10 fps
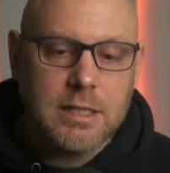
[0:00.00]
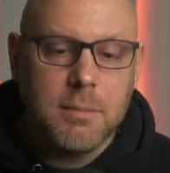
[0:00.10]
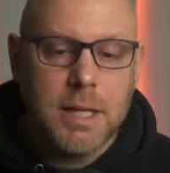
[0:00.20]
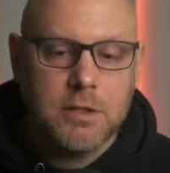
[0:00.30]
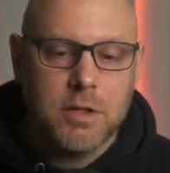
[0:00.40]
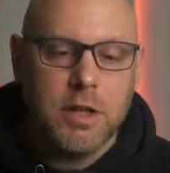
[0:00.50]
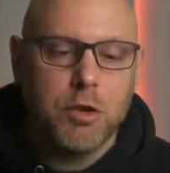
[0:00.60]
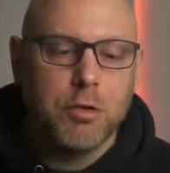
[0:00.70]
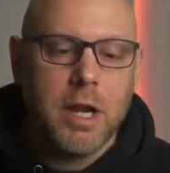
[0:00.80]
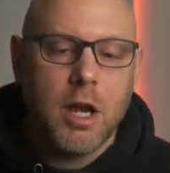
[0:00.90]
mention the
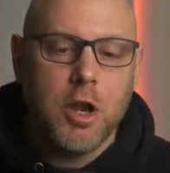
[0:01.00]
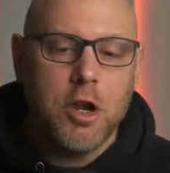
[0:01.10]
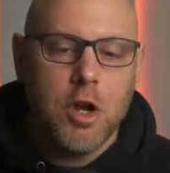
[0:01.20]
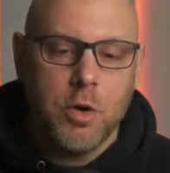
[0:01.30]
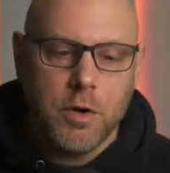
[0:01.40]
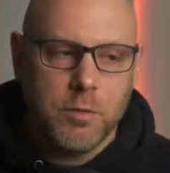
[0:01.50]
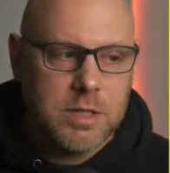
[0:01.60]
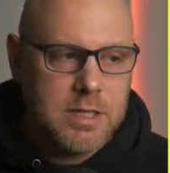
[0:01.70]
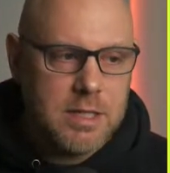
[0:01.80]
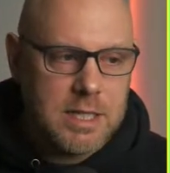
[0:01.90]
great unknown of
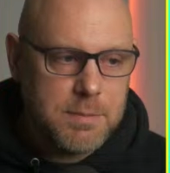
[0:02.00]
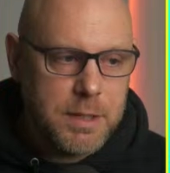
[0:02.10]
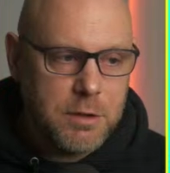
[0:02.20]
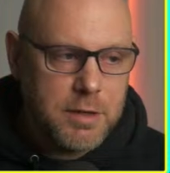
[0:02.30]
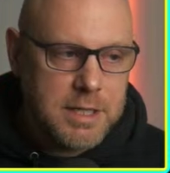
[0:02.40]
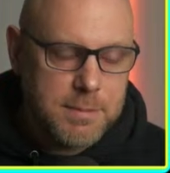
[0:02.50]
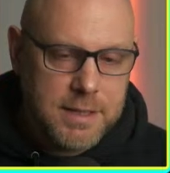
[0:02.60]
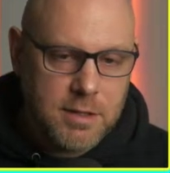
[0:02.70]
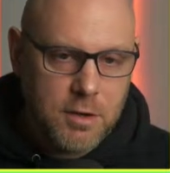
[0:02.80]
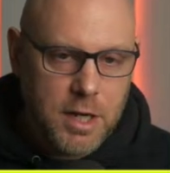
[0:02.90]
what's in this big gray
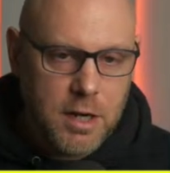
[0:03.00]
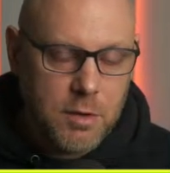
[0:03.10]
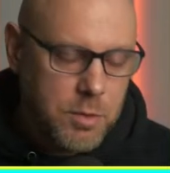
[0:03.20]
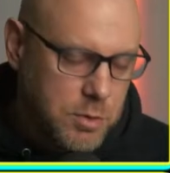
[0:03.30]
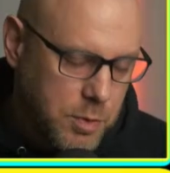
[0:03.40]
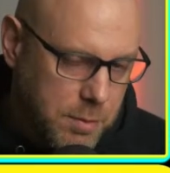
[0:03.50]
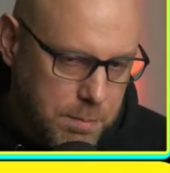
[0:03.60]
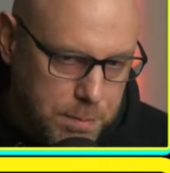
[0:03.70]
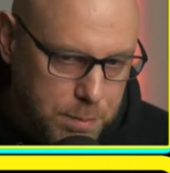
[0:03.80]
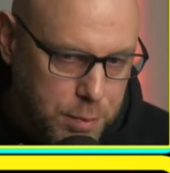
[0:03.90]
space under here, which we
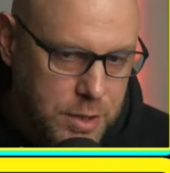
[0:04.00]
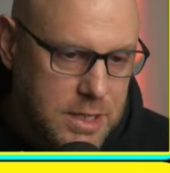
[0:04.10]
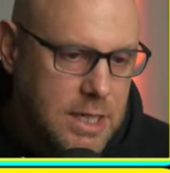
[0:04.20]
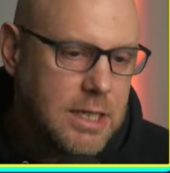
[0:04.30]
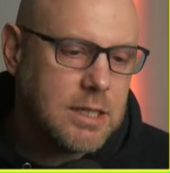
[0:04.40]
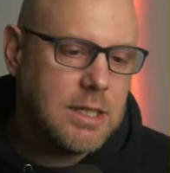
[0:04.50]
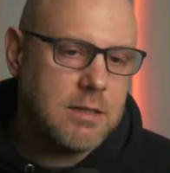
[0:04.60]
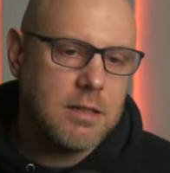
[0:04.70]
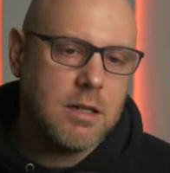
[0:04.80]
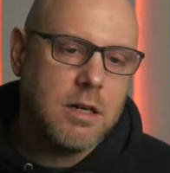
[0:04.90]
predict is
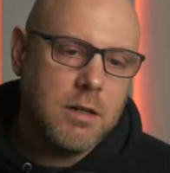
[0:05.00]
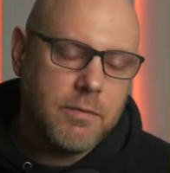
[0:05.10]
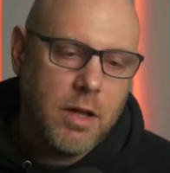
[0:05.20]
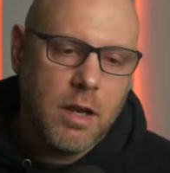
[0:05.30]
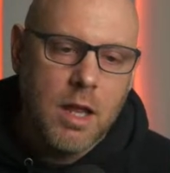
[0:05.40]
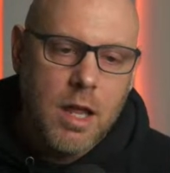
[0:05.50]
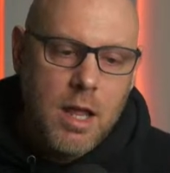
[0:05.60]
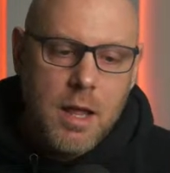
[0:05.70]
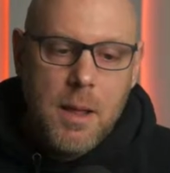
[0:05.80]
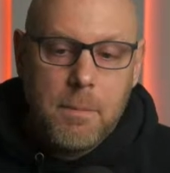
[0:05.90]
the Carnivon.
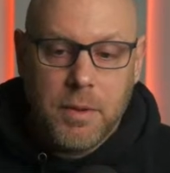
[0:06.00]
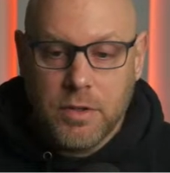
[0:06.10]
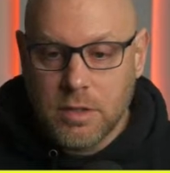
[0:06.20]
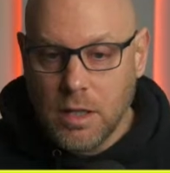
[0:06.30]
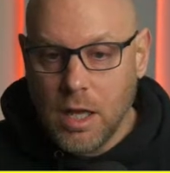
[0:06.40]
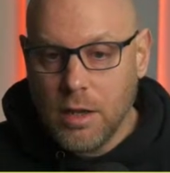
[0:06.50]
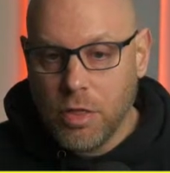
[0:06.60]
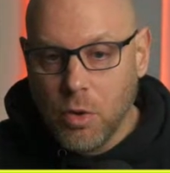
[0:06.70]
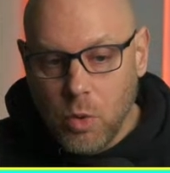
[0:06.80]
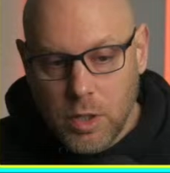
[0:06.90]
But there's a lot of
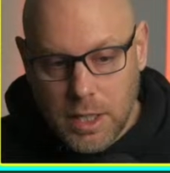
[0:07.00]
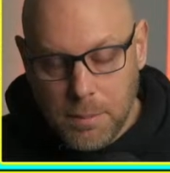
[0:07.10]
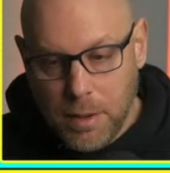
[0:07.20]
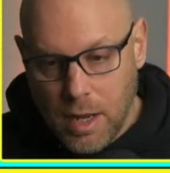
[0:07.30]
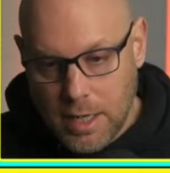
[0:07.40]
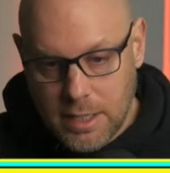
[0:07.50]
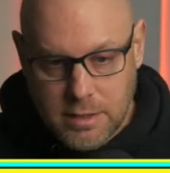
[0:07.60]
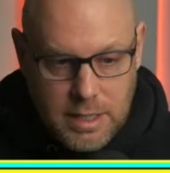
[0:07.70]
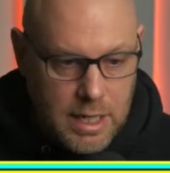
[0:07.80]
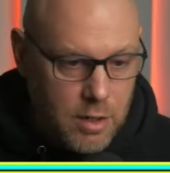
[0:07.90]
Tholian
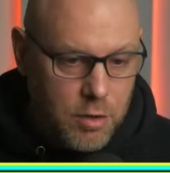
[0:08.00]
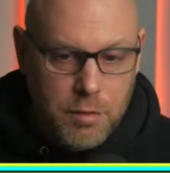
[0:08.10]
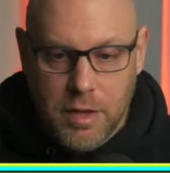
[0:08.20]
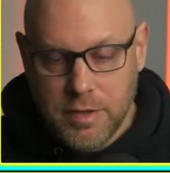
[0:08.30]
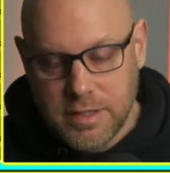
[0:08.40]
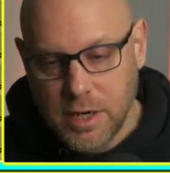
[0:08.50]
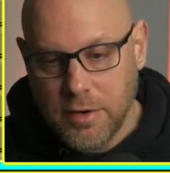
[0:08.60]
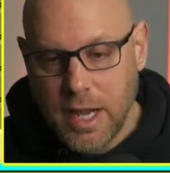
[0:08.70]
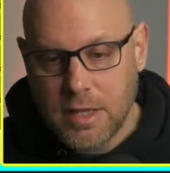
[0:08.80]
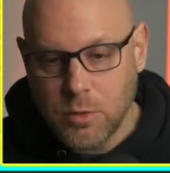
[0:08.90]
pockets in and around this
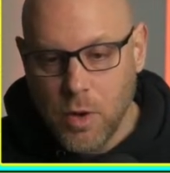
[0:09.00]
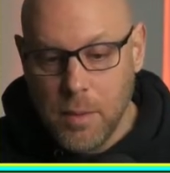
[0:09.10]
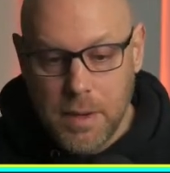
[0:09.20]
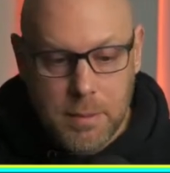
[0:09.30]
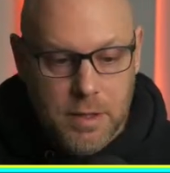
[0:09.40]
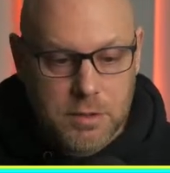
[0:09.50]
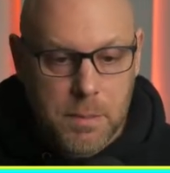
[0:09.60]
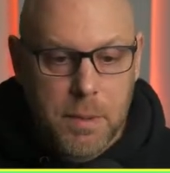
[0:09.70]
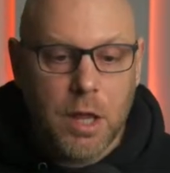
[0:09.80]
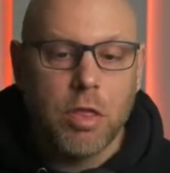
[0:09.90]
area as well. Maybe there's a
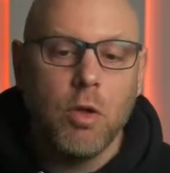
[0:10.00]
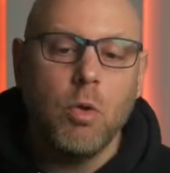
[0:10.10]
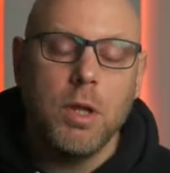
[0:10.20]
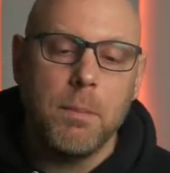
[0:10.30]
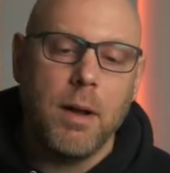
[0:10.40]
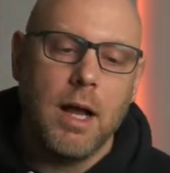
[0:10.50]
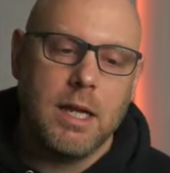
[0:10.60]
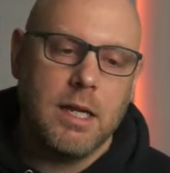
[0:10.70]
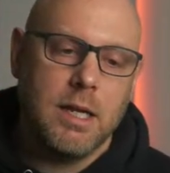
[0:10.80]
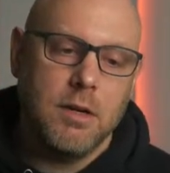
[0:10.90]
big Tholian
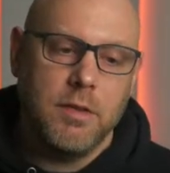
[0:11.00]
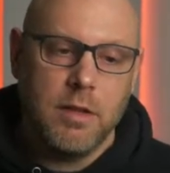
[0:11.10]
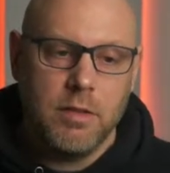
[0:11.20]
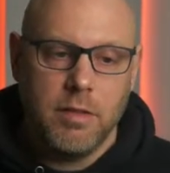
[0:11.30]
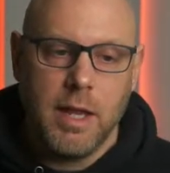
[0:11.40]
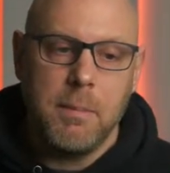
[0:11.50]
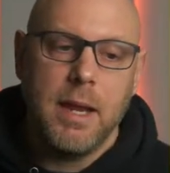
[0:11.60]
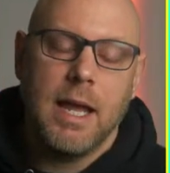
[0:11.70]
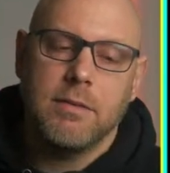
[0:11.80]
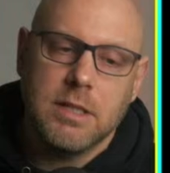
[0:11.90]
pocket here that they may
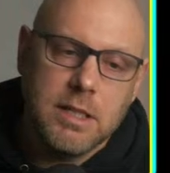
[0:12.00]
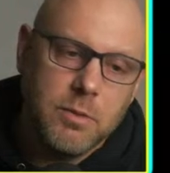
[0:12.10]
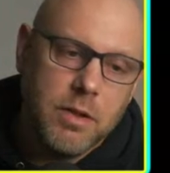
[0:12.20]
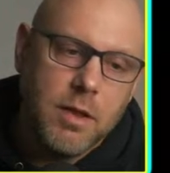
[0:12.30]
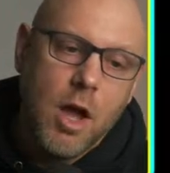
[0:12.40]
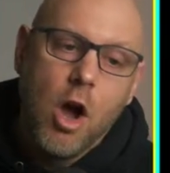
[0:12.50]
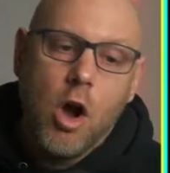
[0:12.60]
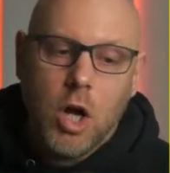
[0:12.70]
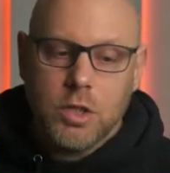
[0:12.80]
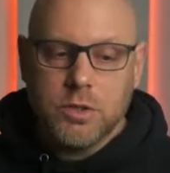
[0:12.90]
have to deal with.
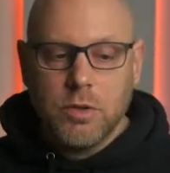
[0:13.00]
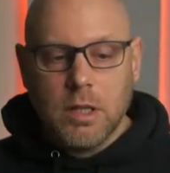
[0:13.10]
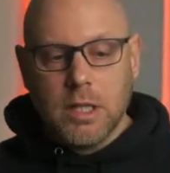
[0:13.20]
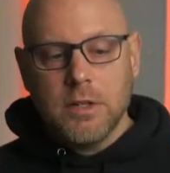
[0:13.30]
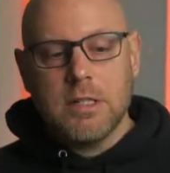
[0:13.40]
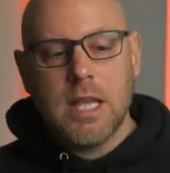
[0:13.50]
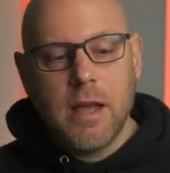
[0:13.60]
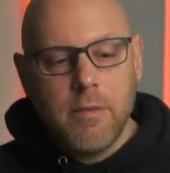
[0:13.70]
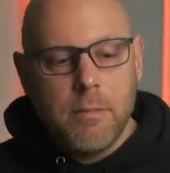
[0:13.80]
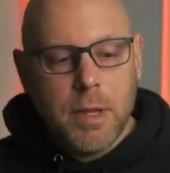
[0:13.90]
Also, the Lyrans
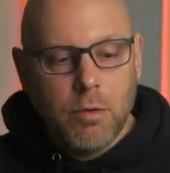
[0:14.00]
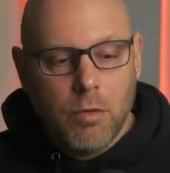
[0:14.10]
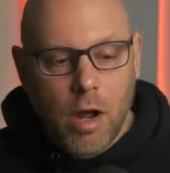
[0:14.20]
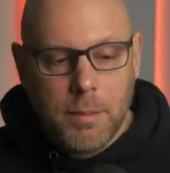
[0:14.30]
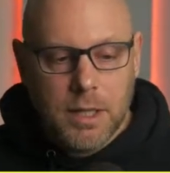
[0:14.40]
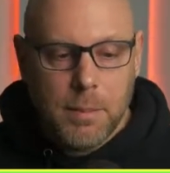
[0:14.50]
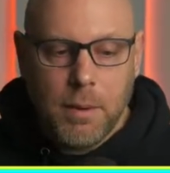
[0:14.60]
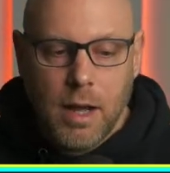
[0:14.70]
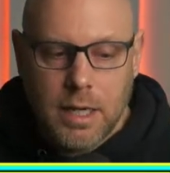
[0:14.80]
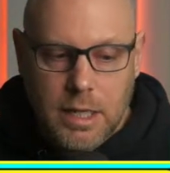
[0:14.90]
have a big Romulan
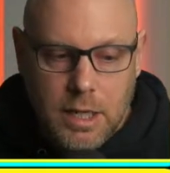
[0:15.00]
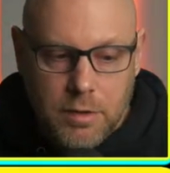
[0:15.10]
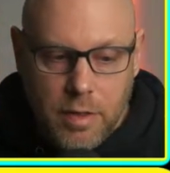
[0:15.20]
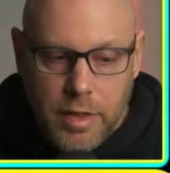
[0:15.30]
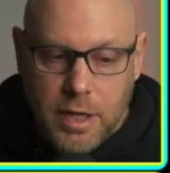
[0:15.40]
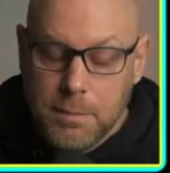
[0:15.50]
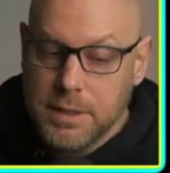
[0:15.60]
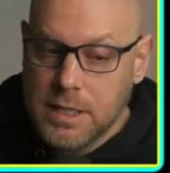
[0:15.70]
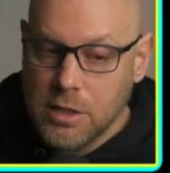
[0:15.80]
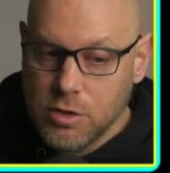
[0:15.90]
pocket here that they could
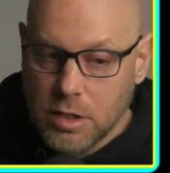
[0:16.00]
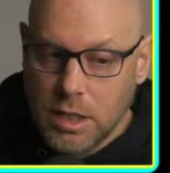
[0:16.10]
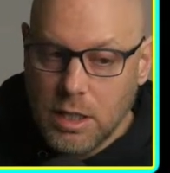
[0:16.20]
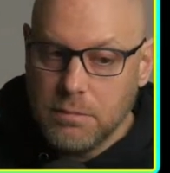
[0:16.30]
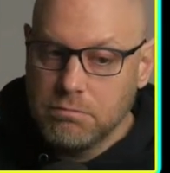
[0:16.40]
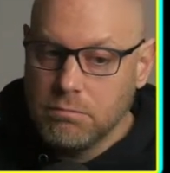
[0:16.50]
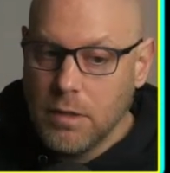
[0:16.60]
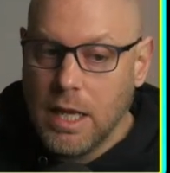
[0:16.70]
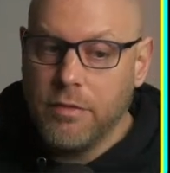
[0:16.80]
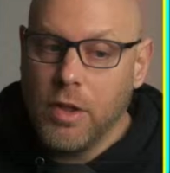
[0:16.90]
potentially,
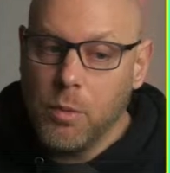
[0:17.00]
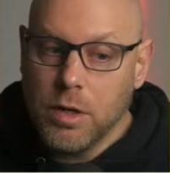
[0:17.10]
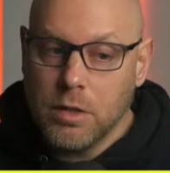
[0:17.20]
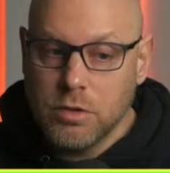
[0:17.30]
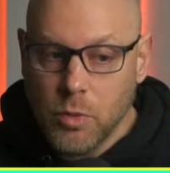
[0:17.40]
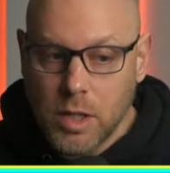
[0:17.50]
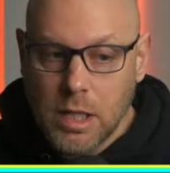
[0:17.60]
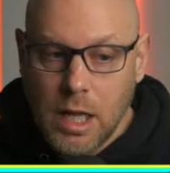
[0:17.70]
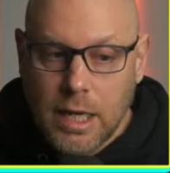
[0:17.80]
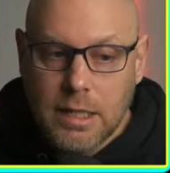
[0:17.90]
if they were so
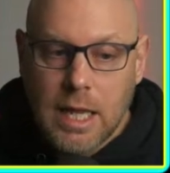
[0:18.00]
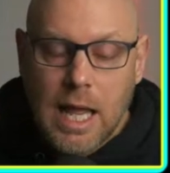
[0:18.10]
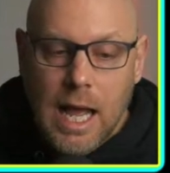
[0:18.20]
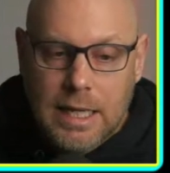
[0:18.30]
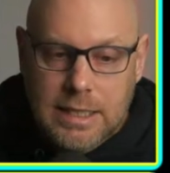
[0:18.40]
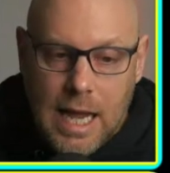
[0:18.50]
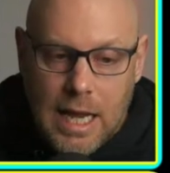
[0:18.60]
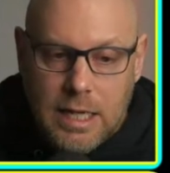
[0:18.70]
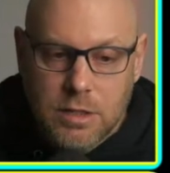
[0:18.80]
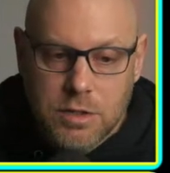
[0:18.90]
inclined,
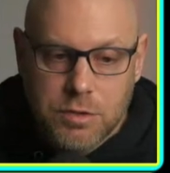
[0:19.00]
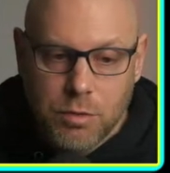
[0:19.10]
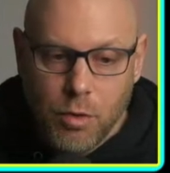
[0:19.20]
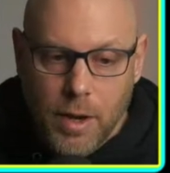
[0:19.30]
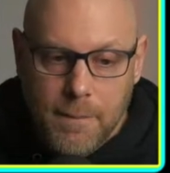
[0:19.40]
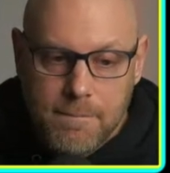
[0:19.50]
attack and destroy.